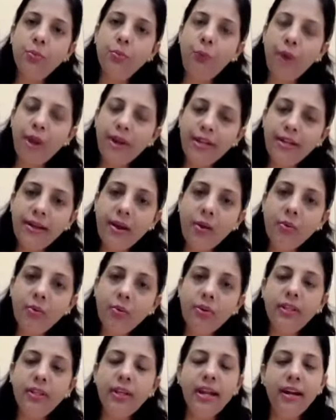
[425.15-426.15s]
point
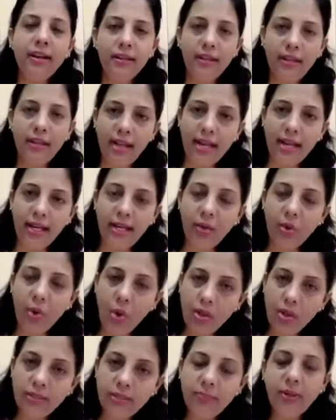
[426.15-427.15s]
out the underlying cause,